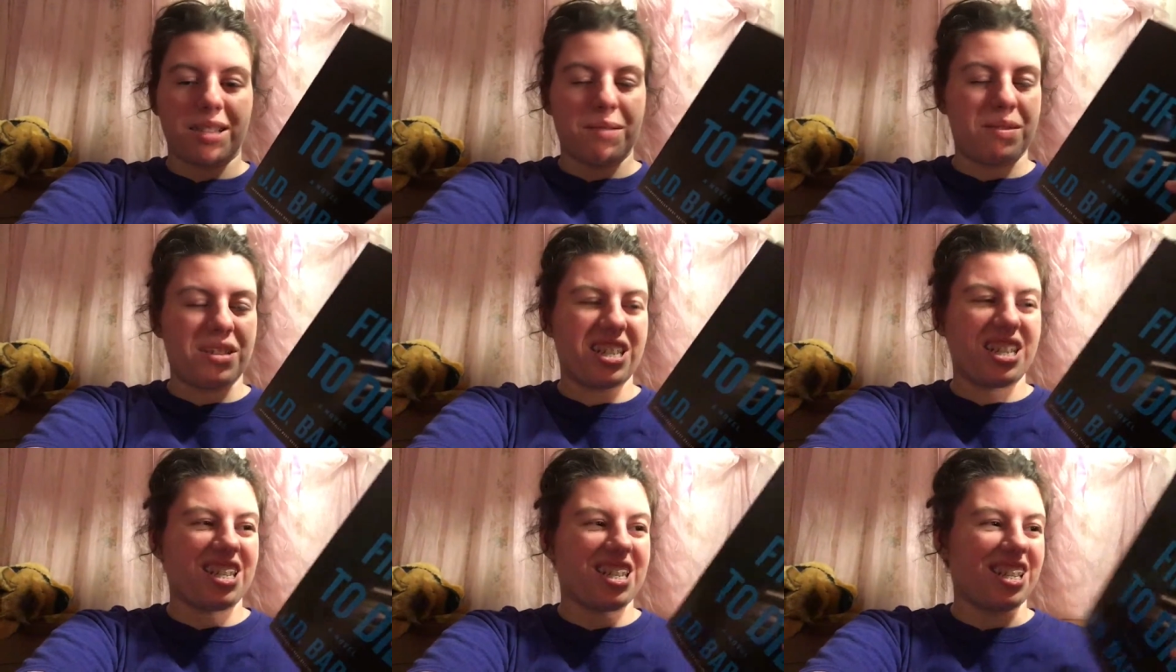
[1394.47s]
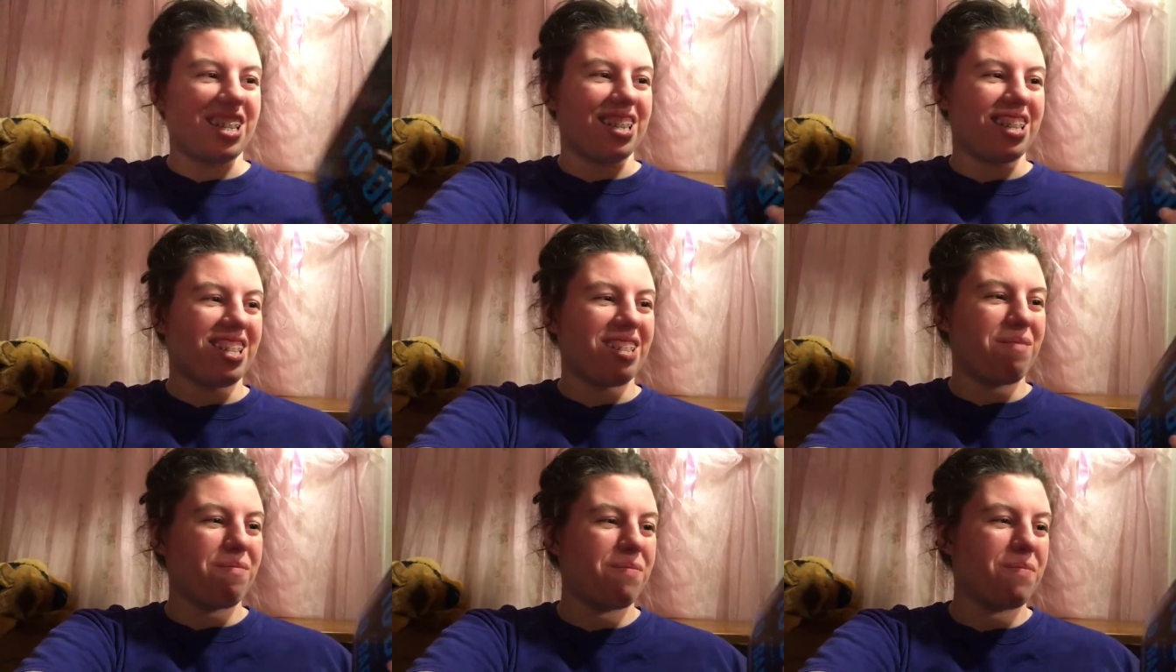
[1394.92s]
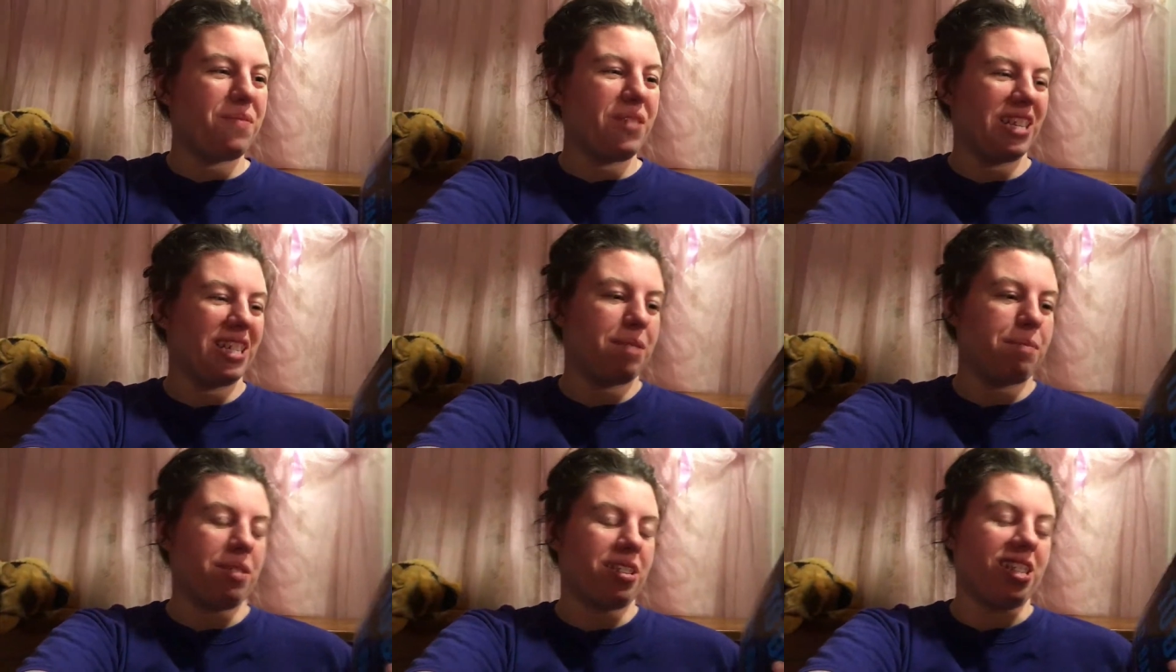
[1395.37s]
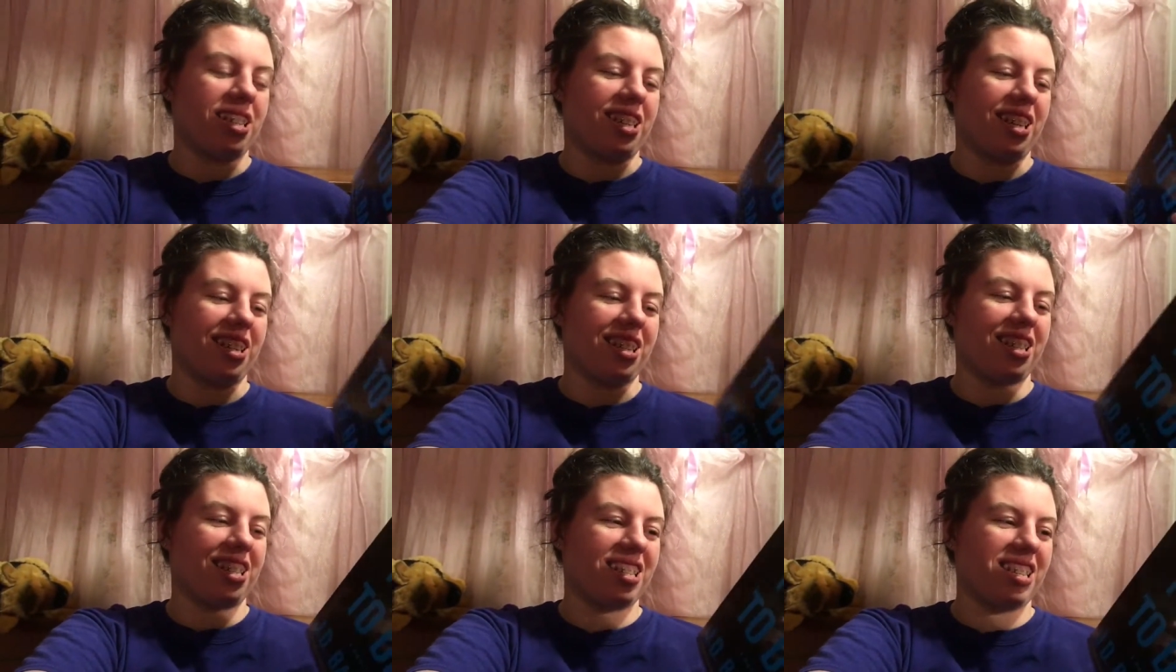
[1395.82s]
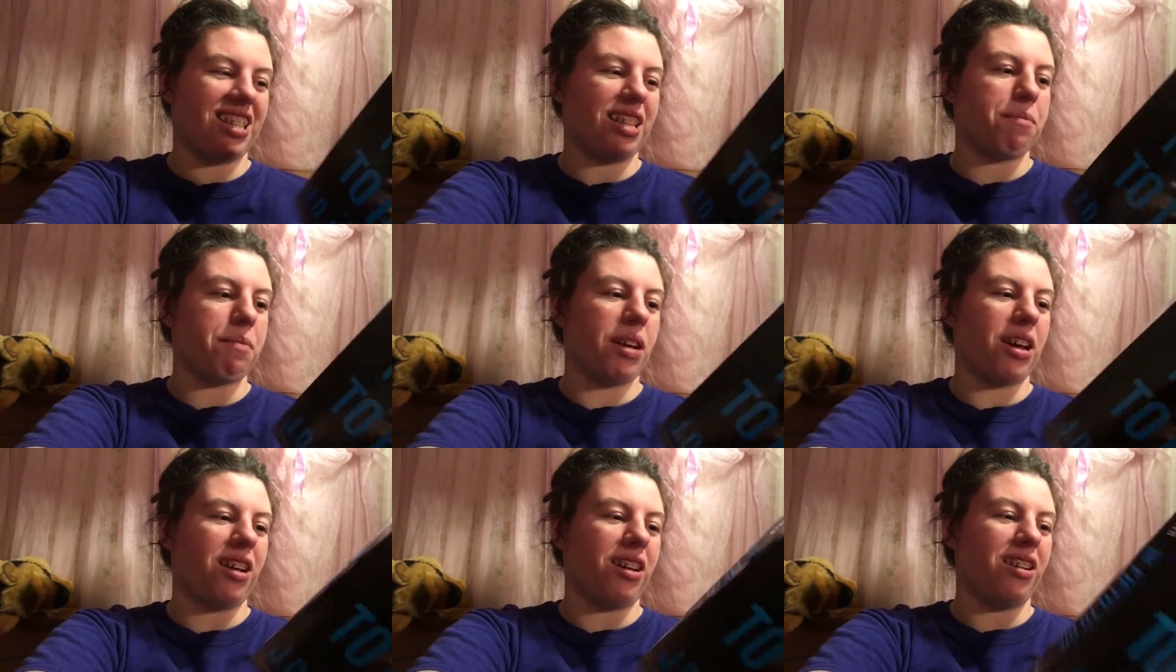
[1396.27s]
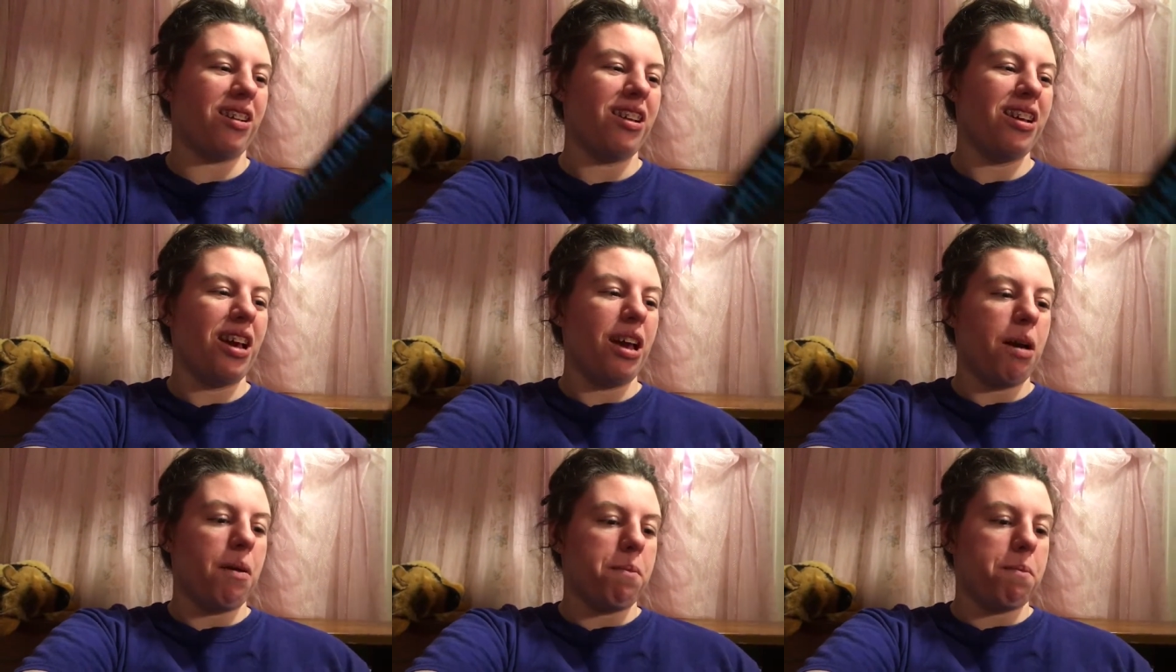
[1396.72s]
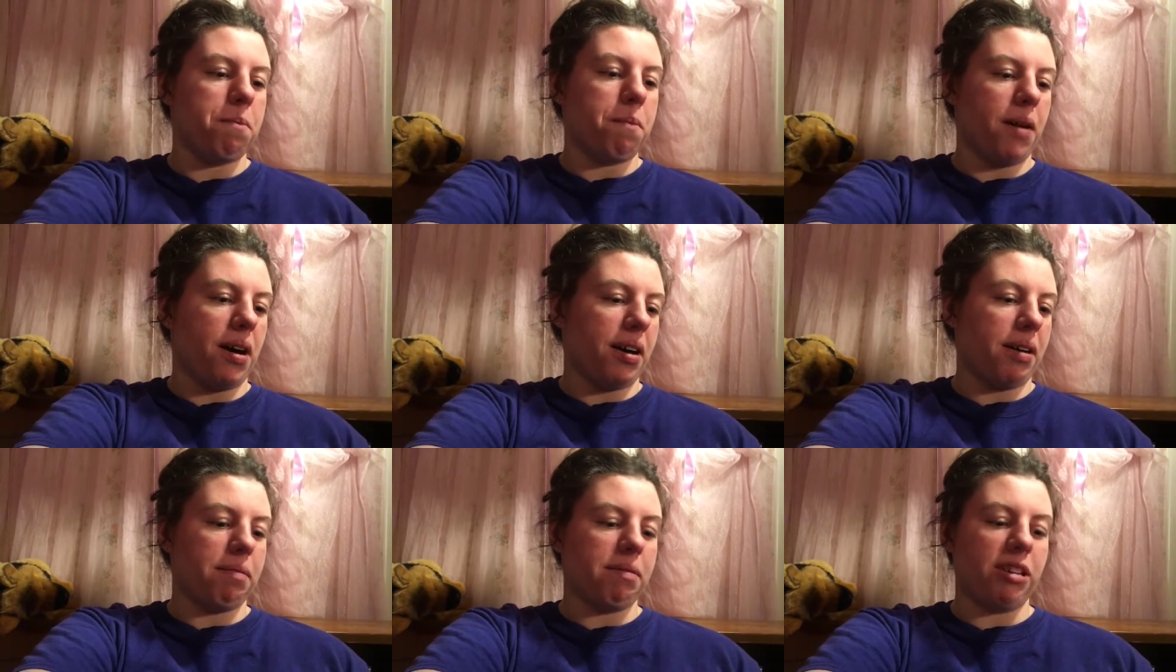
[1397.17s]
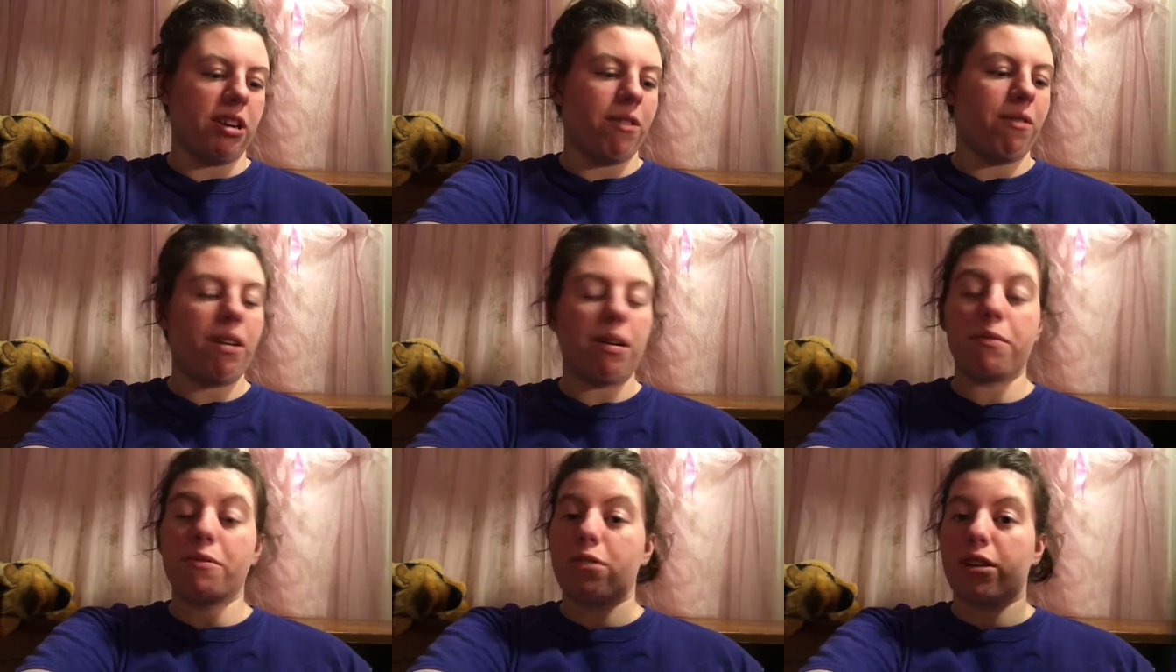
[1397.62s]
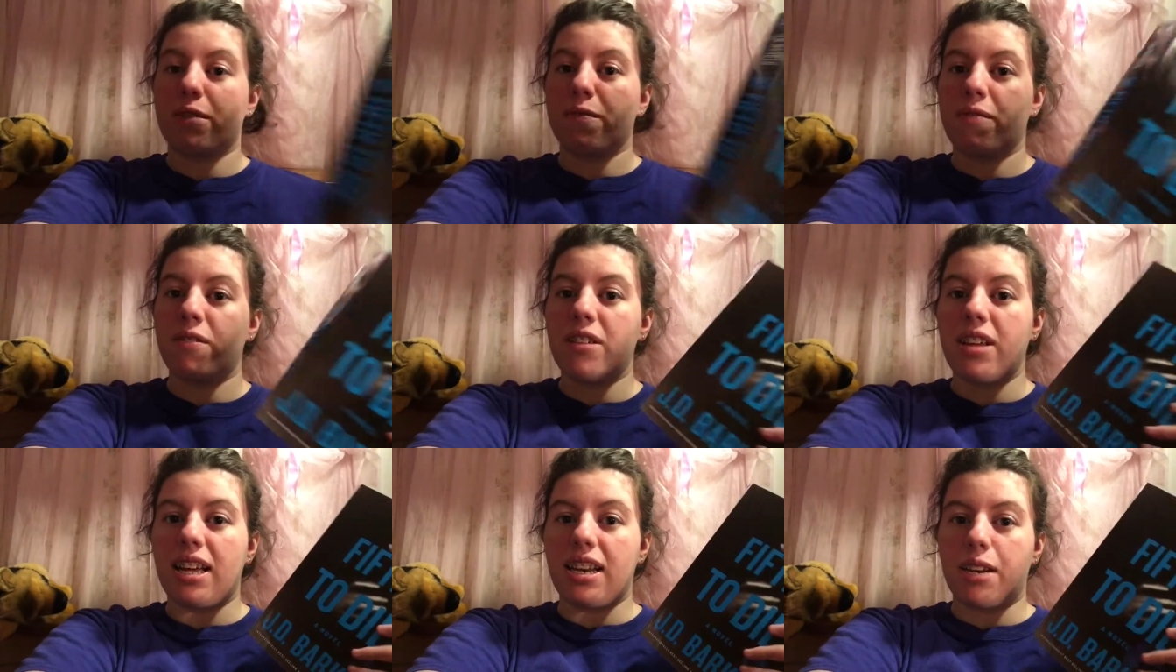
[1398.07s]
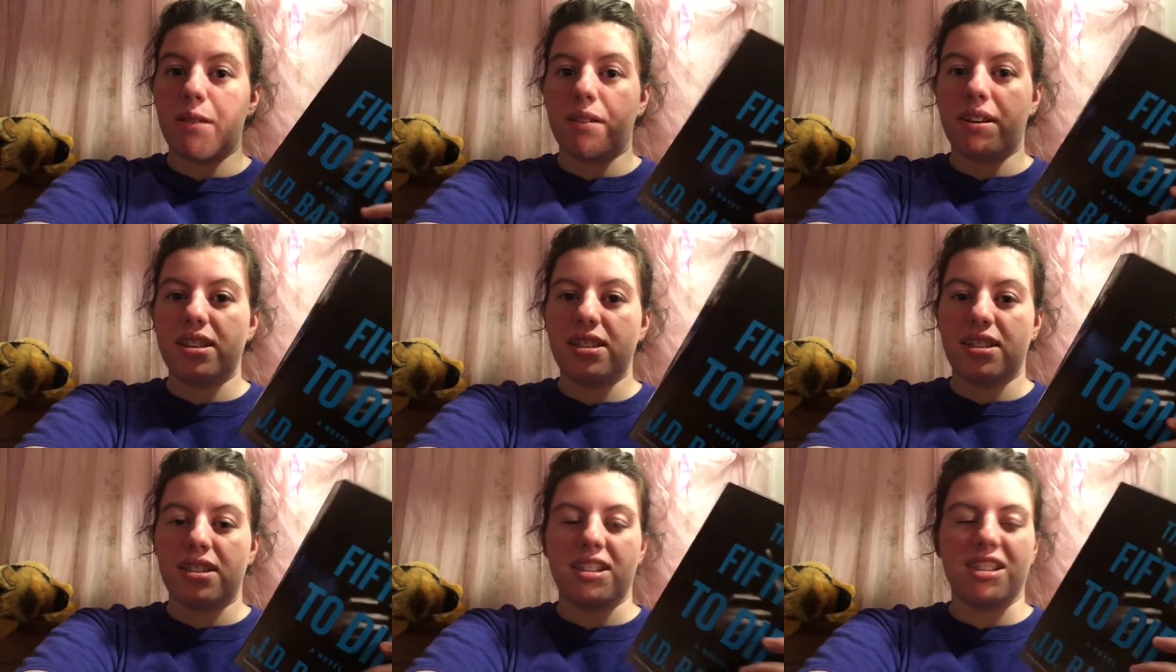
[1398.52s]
expect to, expect to get this in the mail, but, you know, I'm grateful anyways.